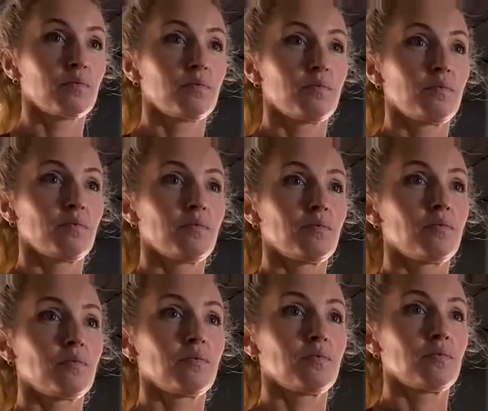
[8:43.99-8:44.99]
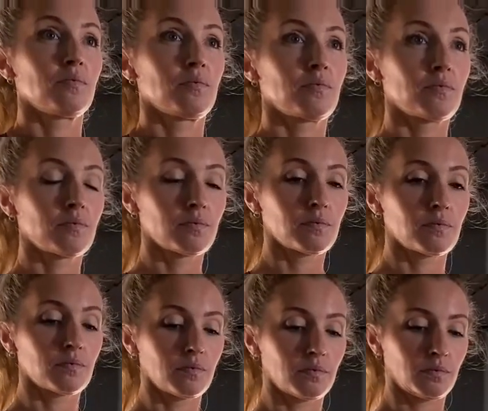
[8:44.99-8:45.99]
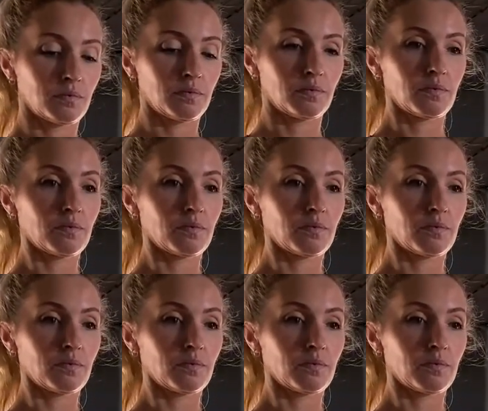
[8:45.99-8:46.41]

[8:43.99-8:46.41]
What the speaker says: The person shown says nothing.